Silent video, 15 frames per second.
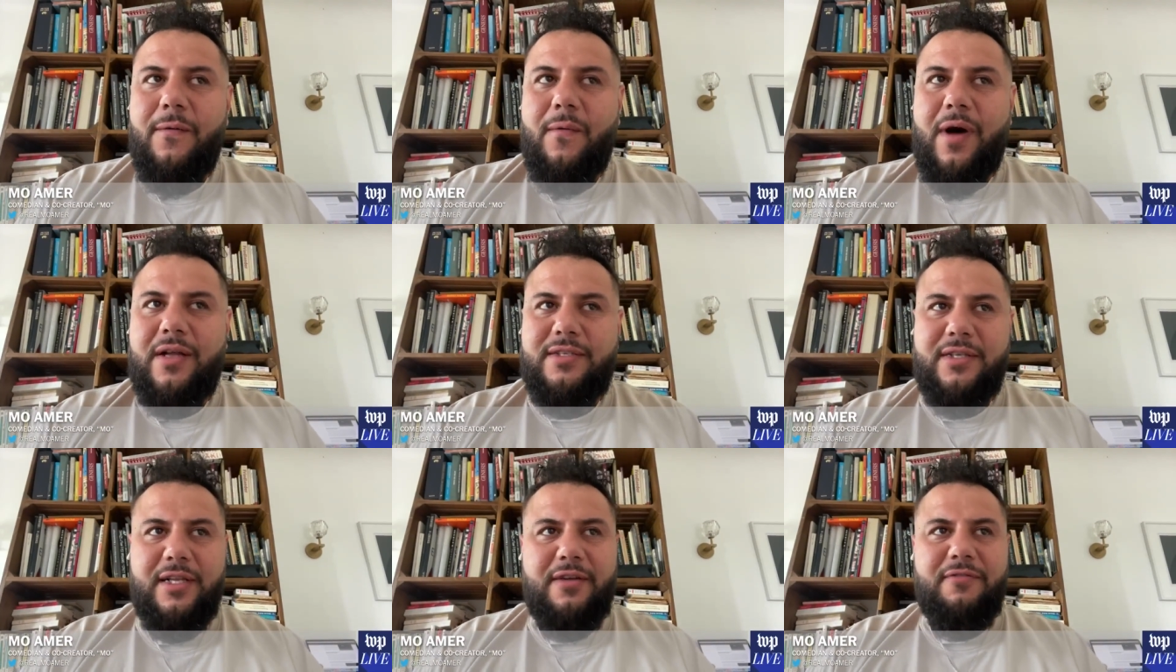
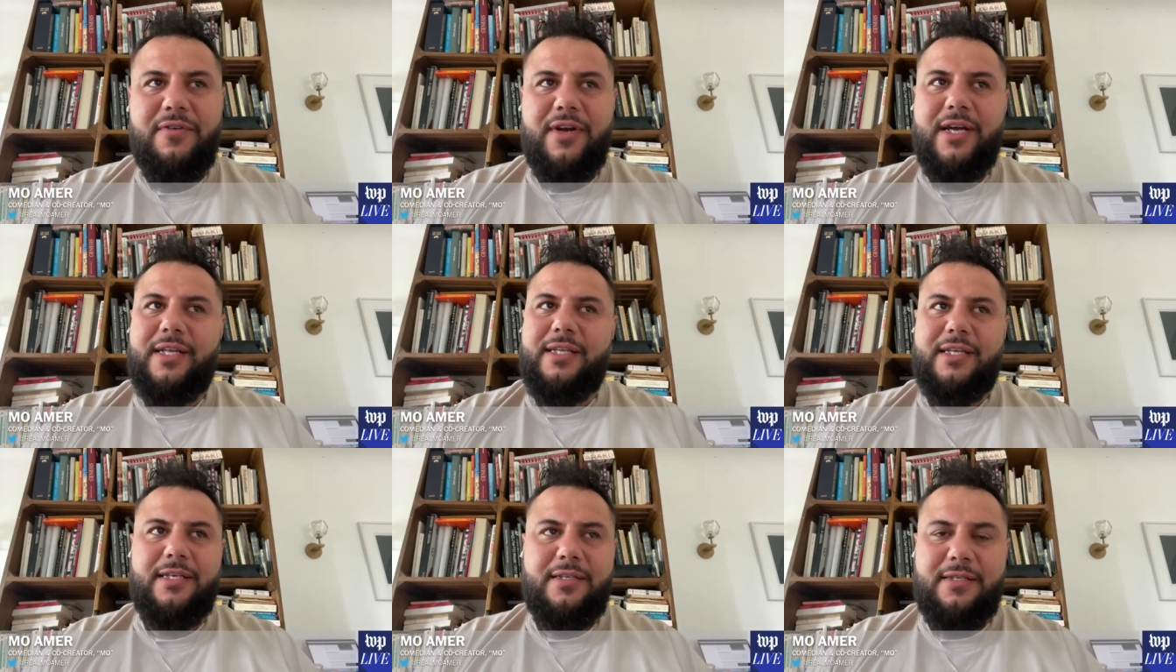while
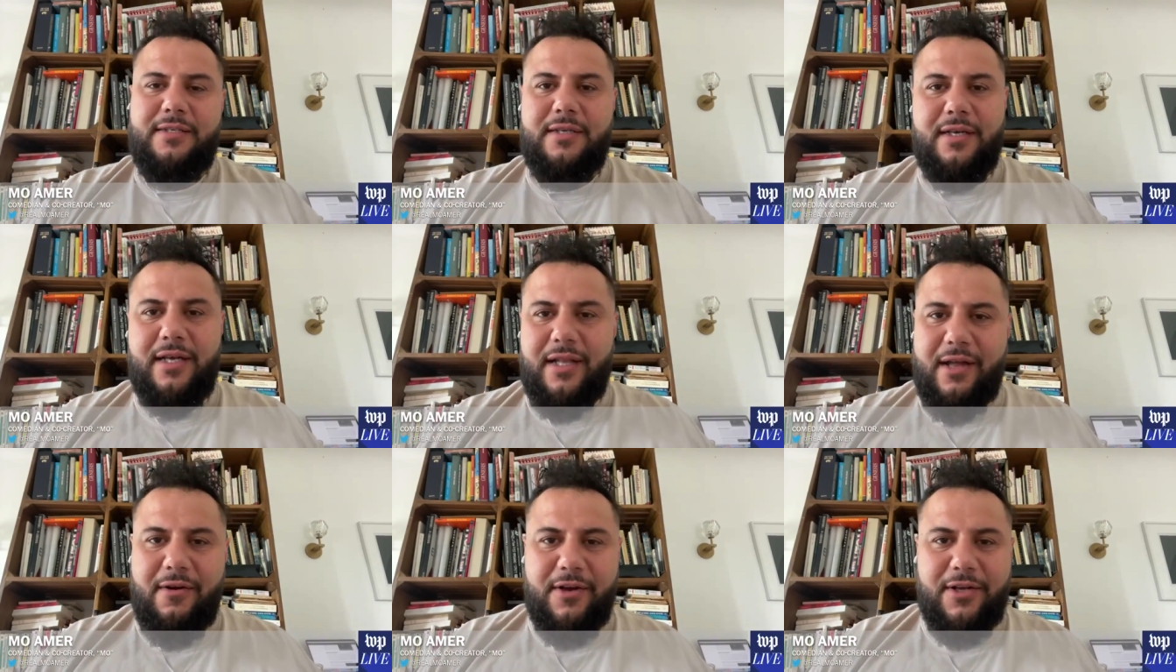delivering these
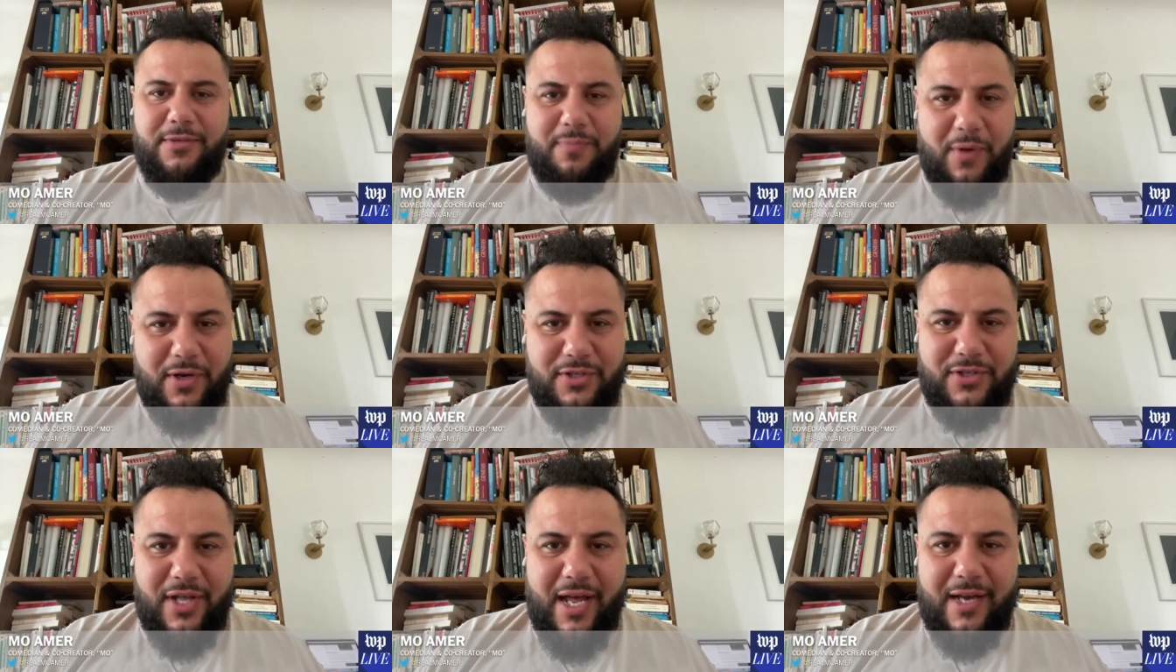hilarious
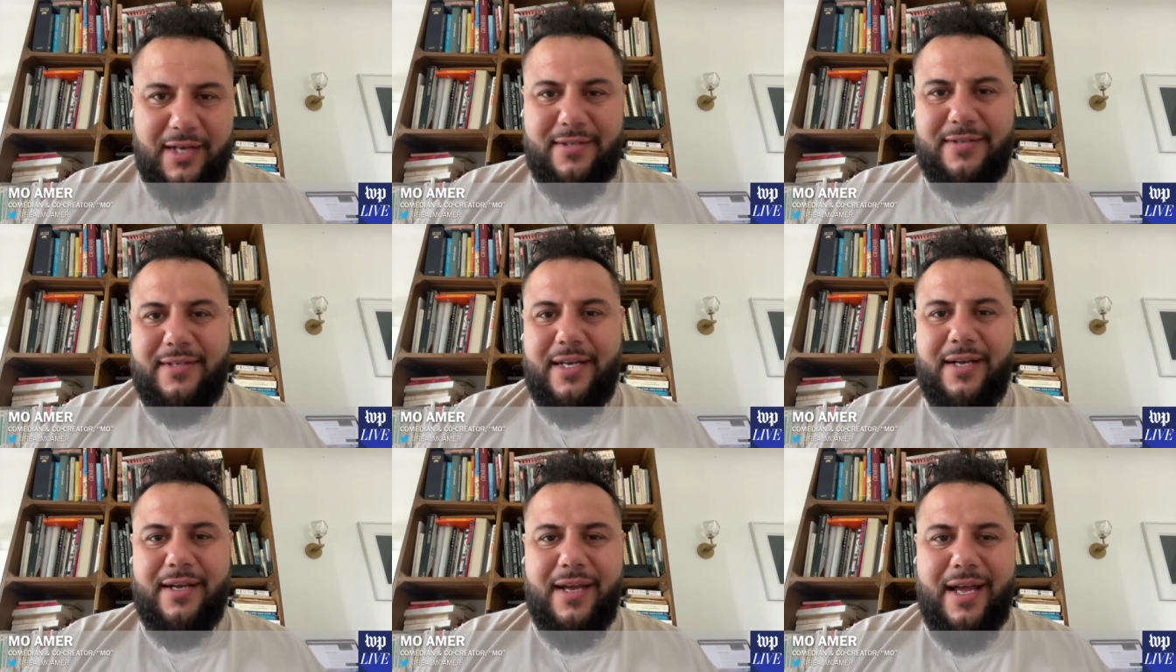punchlines.
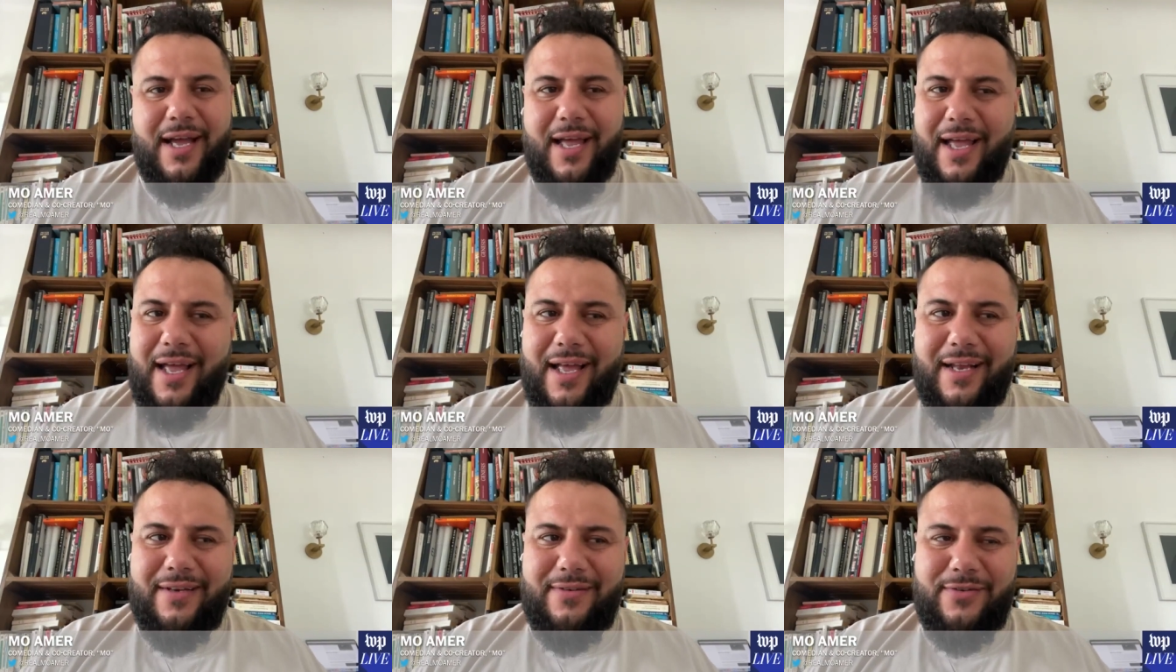It's like,
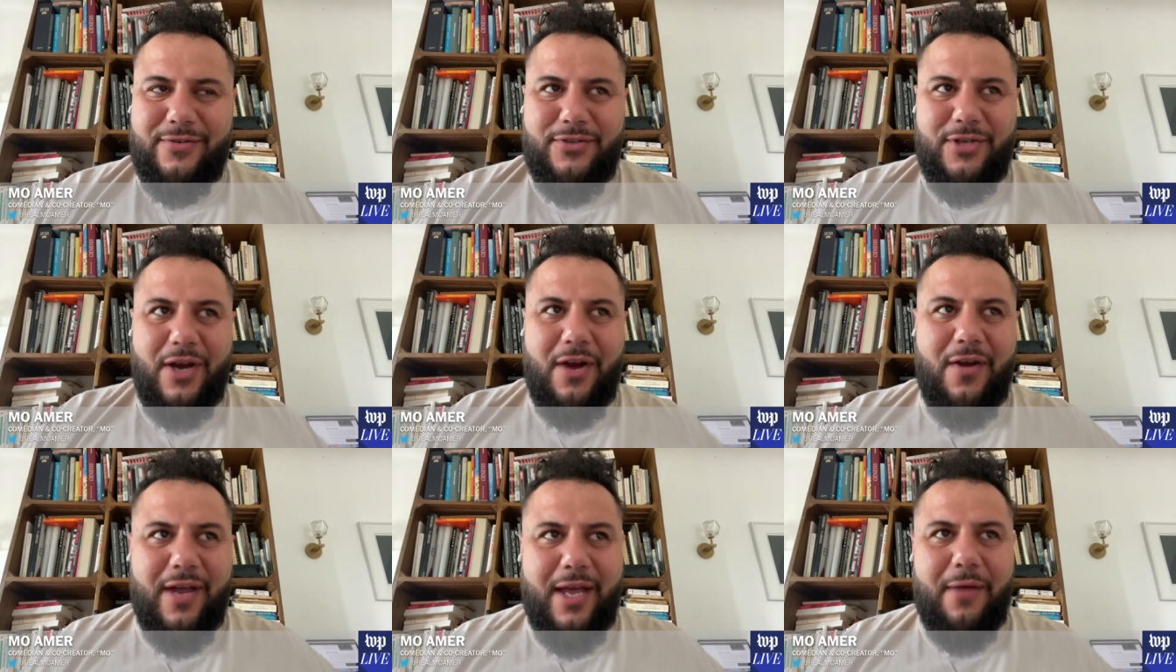and
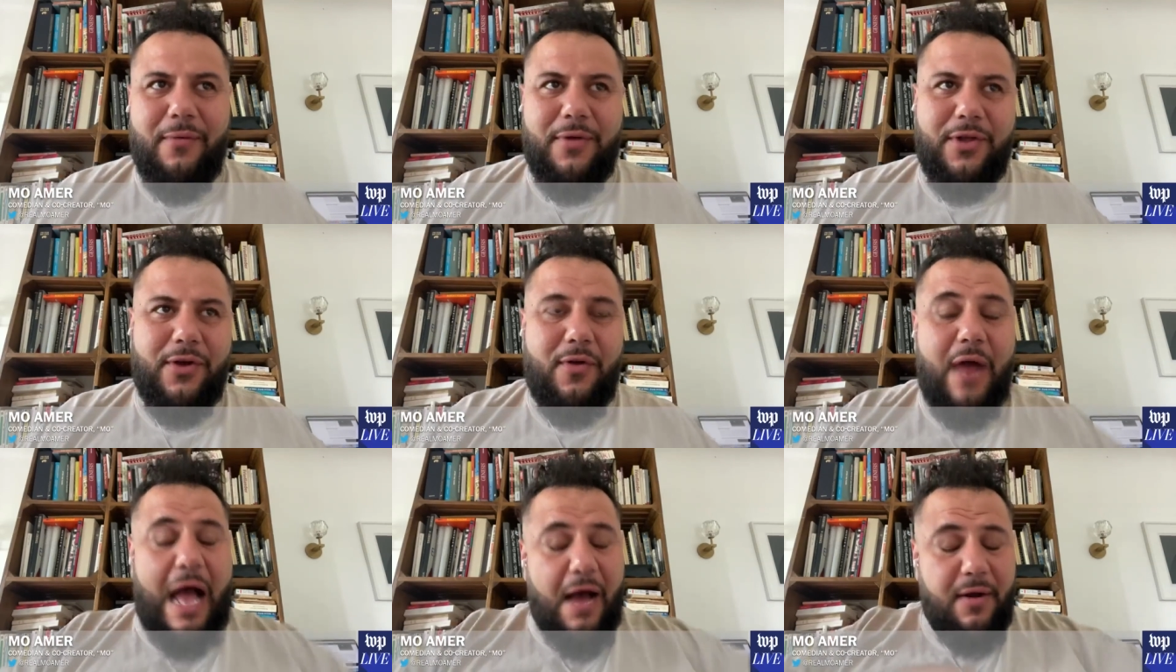sharing it with a
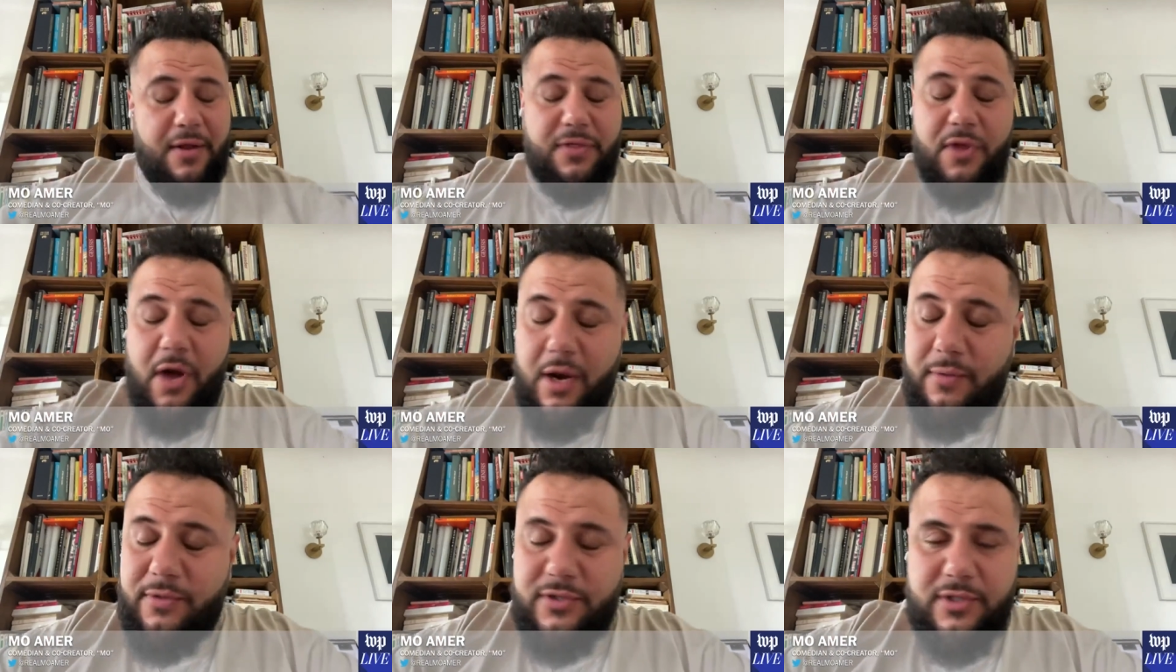crowd. I
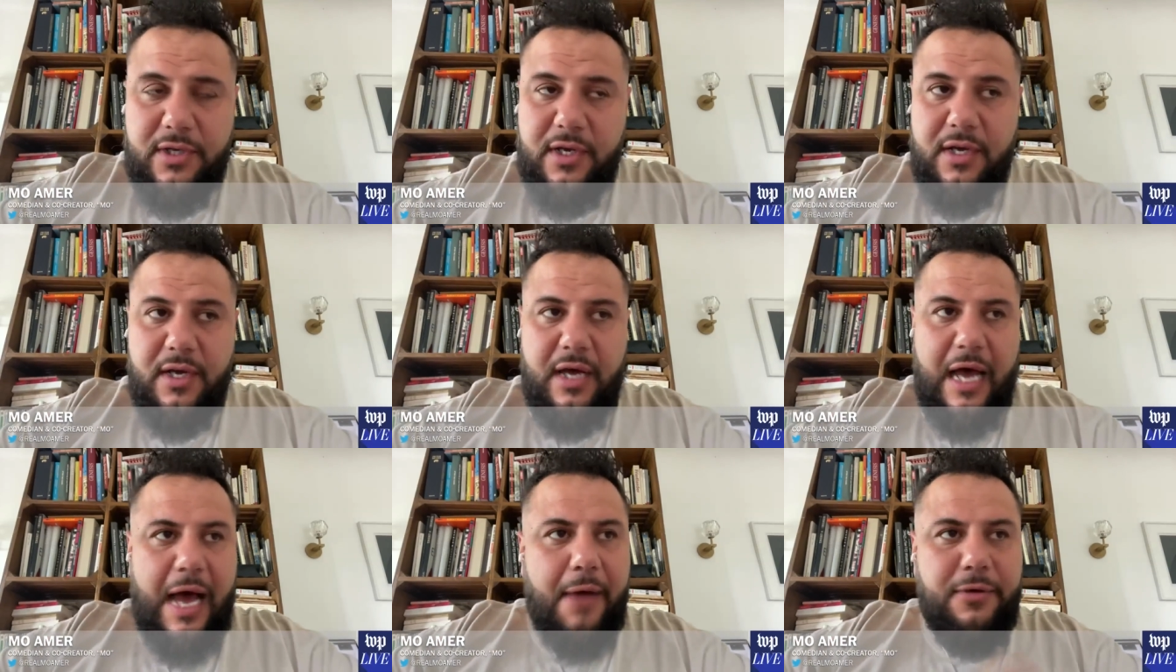thought it was
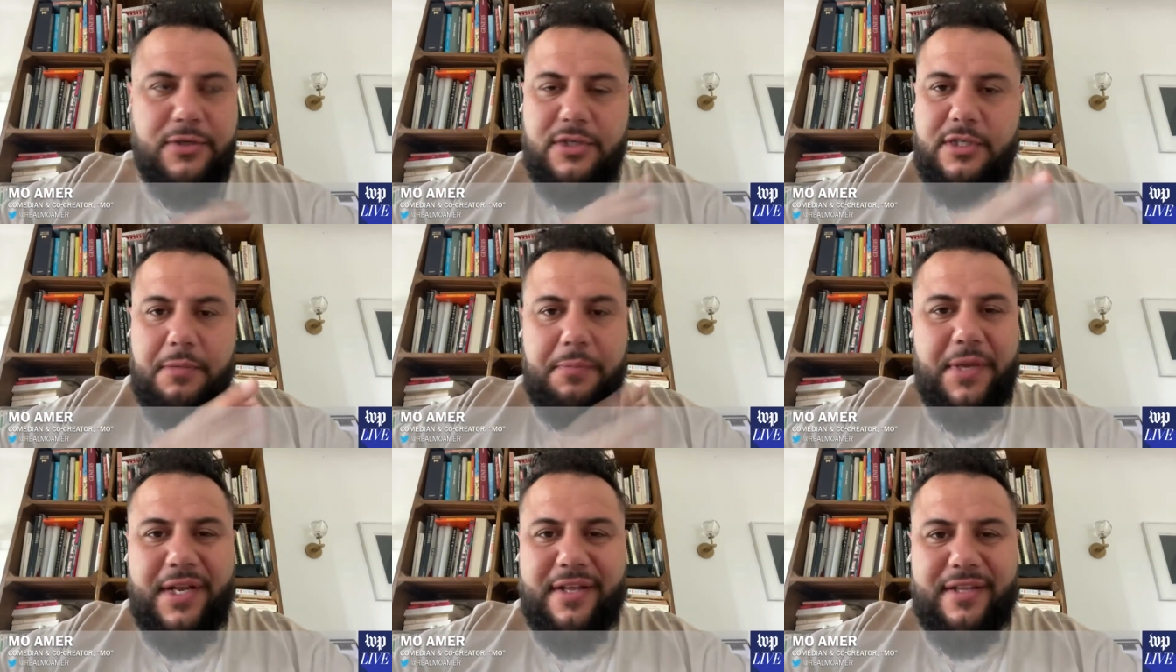I was just
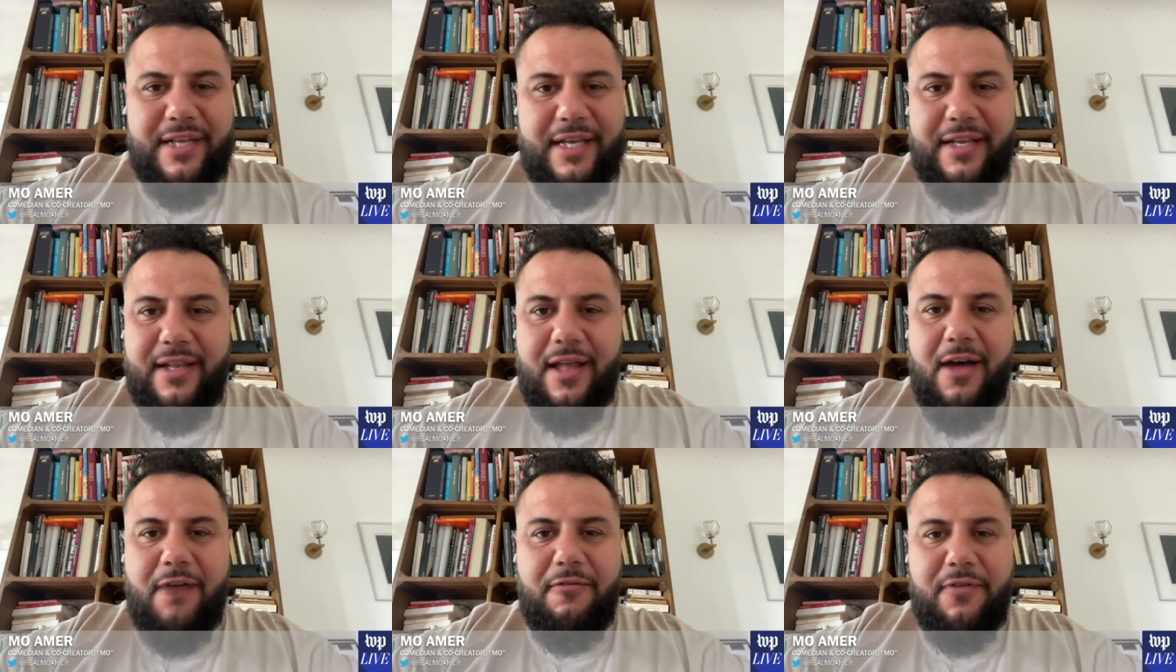immediately in
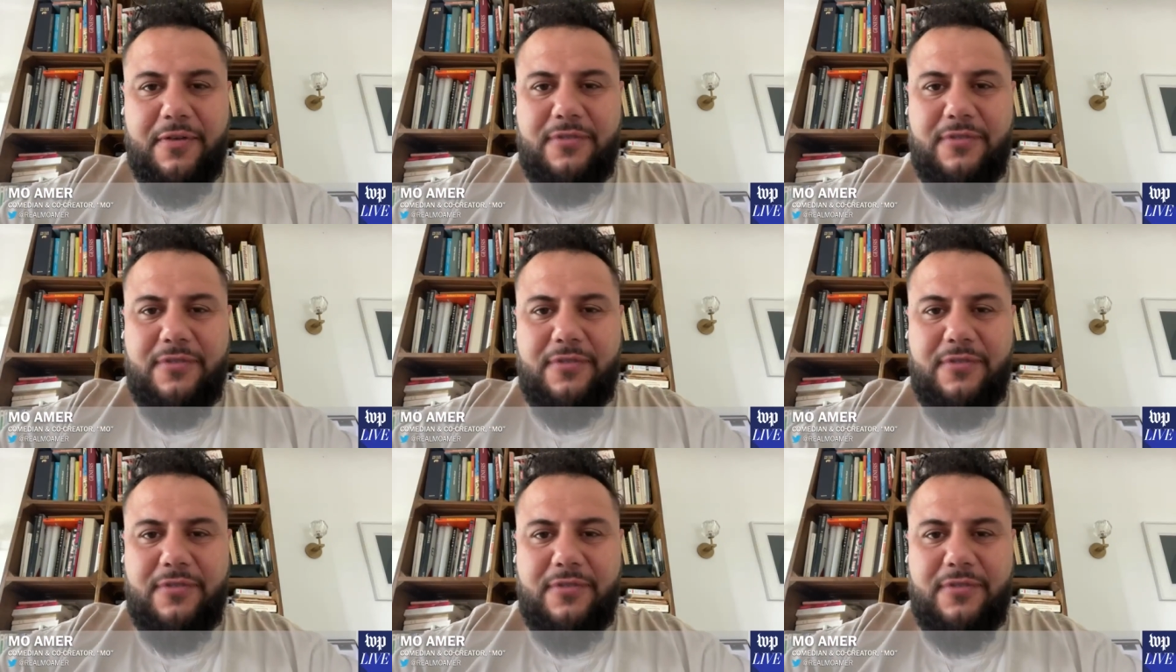love.